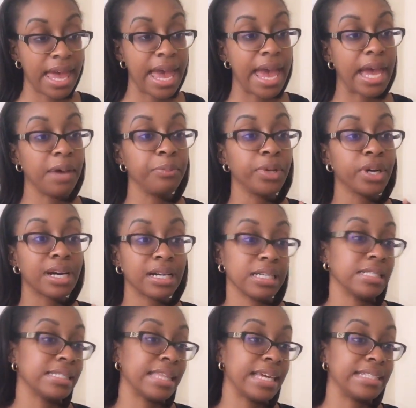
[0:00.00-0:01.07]
and
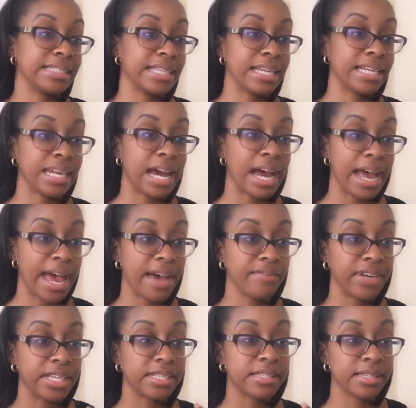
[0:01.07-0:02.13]
because they did not have
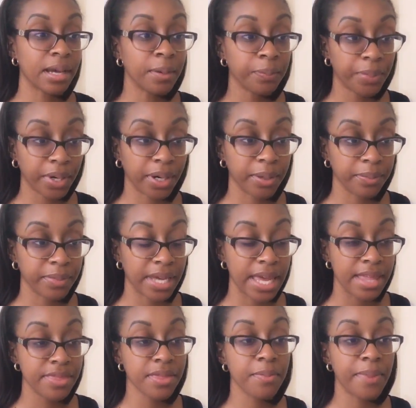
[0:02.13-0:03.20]
a sump pump
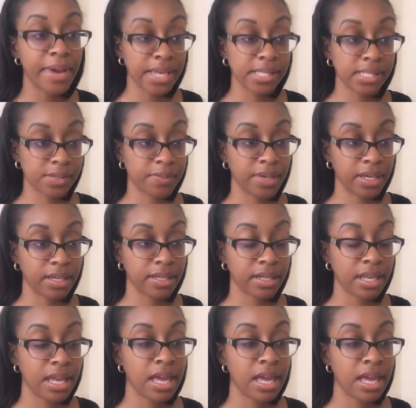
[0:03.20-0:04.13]
in the basement,